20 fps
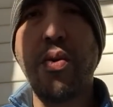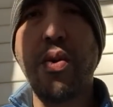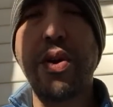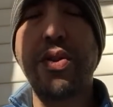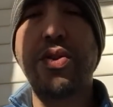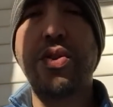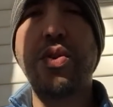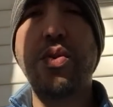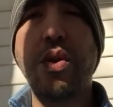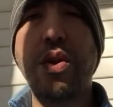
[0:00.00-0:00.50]
we're
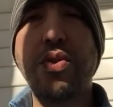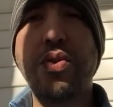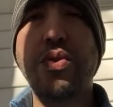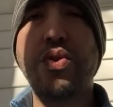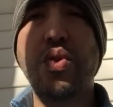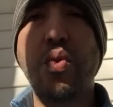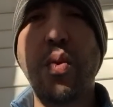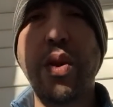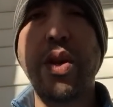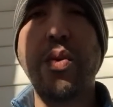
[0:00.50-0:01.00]
at
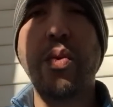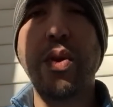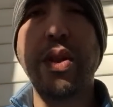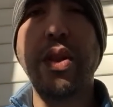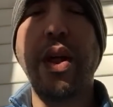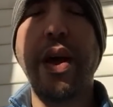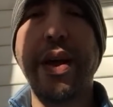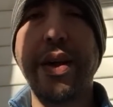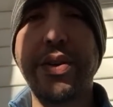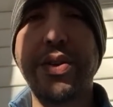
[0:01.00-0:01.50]

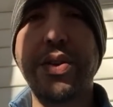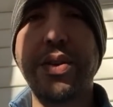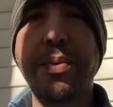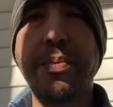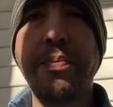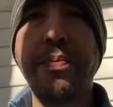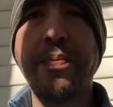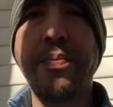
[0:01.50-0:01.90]
221 likes.